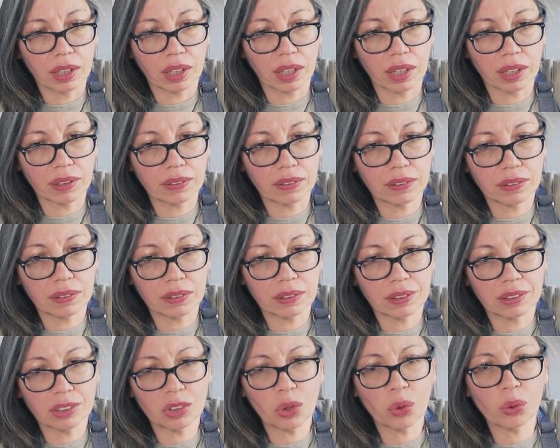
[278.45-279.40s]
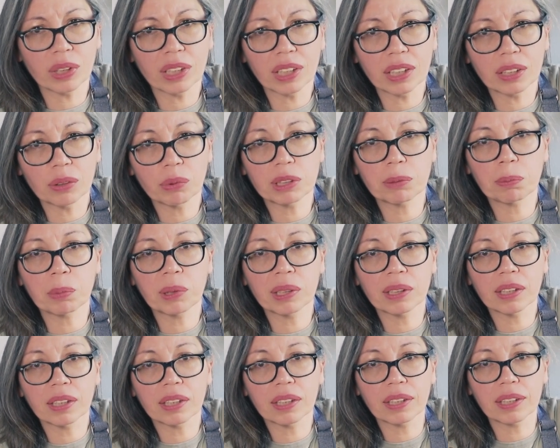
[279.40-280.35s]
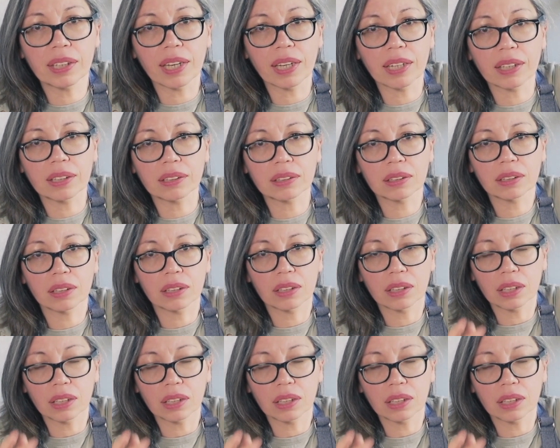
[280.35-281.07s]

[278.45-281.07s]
And no kid was bringing cakes.